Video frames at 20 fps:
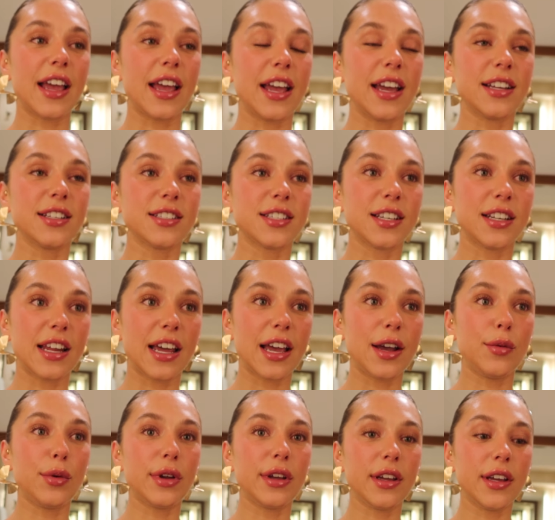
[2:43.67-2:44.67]
And
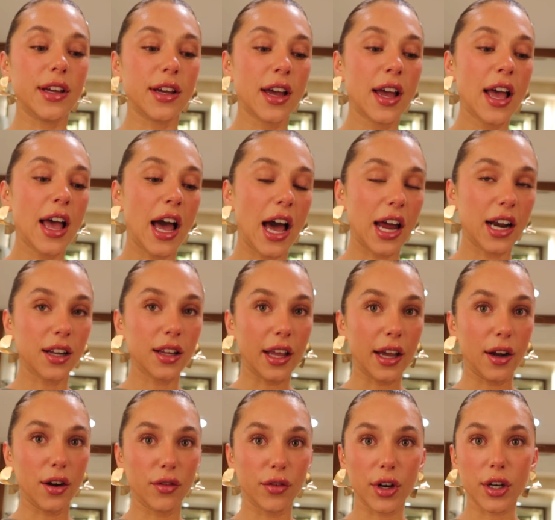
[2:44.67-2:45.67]
today we had a
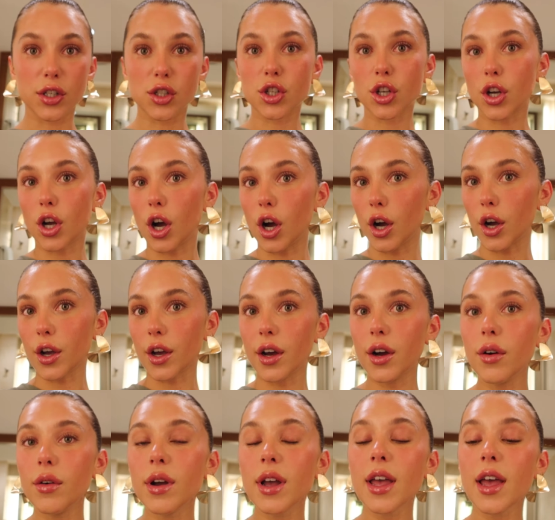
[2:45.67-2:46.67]
layover in
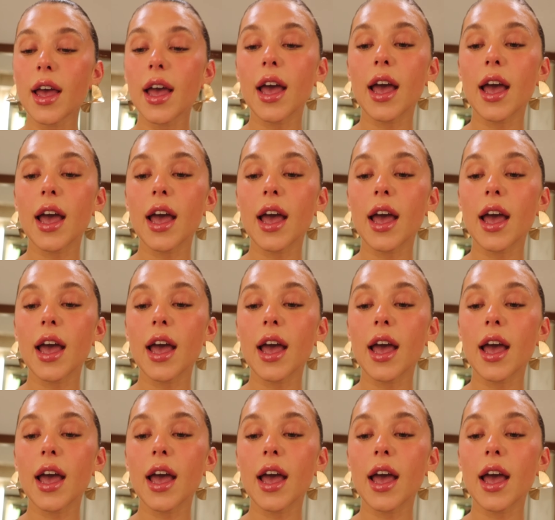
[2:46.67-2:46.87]
Chicago,